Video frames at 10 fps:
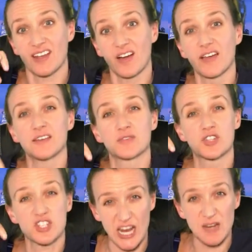kind of
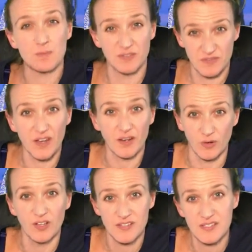shape of
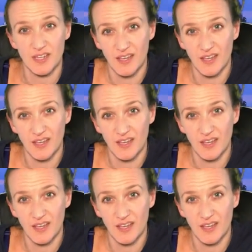virus,